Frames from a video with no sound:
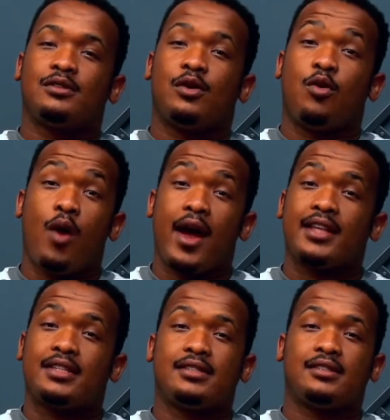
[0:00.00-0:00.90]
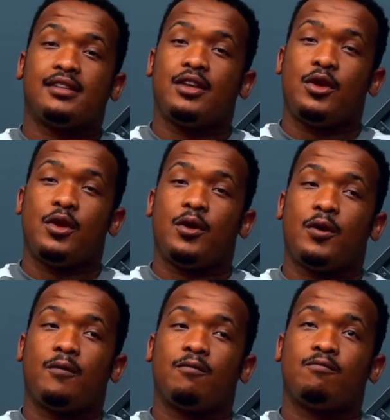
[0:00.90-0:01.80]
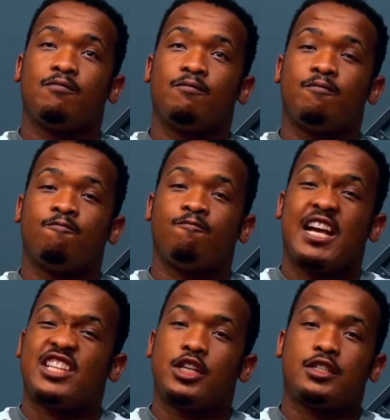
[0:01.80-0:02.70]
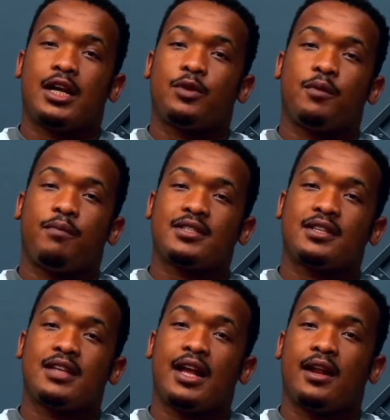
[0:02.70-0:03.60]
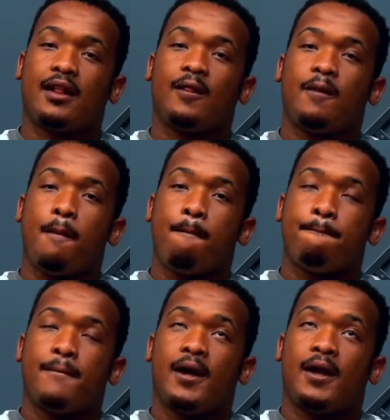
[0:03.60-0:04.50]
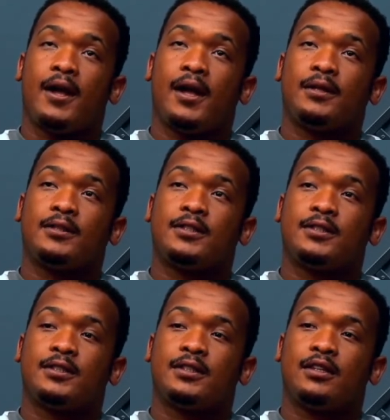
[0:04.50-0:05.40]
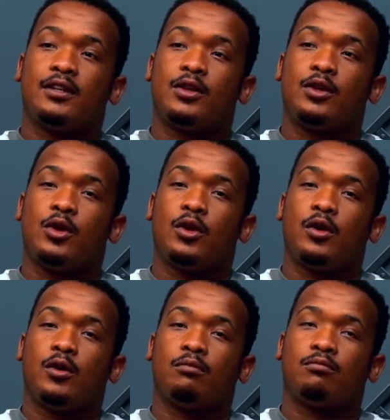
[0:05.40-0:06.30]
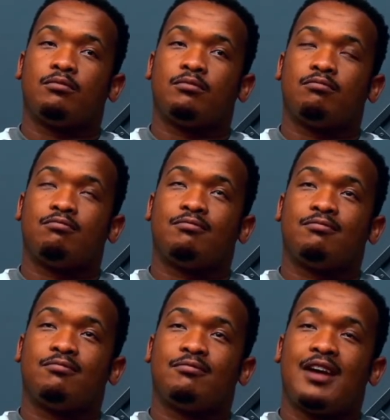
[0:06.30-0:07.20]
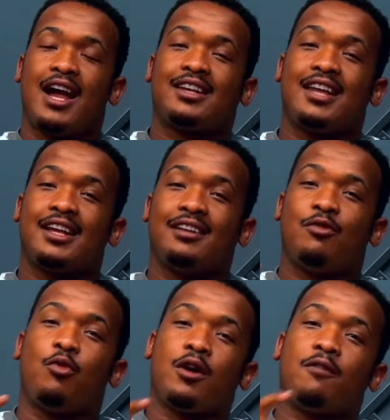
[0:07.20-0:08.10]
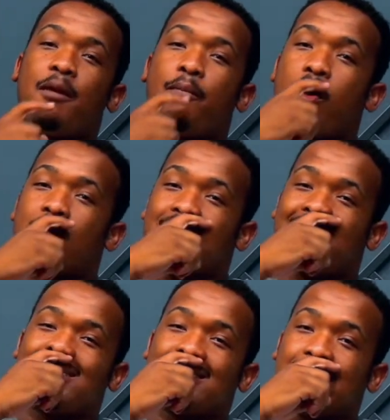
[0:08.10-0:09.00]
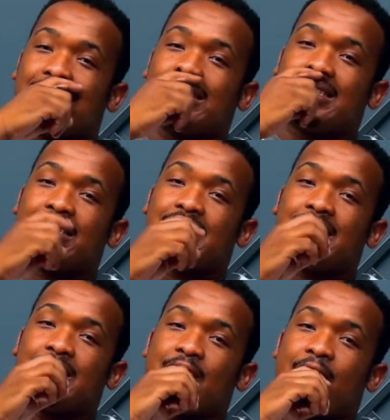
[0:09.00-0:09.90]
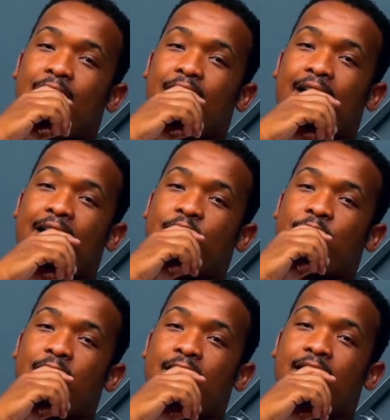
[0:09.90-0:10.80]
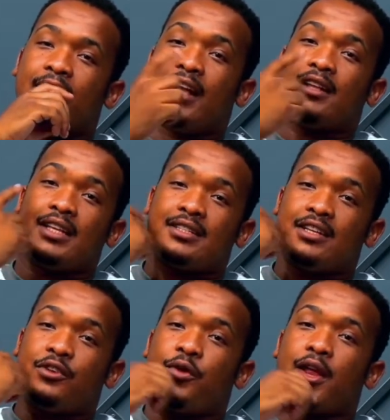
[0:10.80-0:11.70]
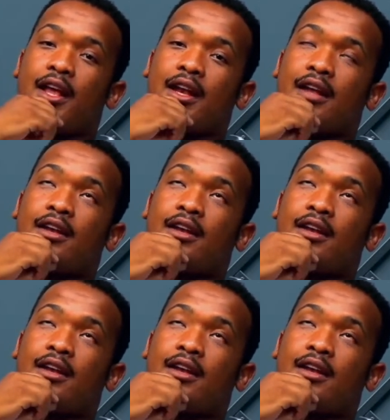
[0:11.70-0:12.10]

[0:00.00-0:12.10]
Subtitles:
quite, you know, I chit-chat with Pastor Sana, and, you know, I think one of the points that, you know, I still ringing that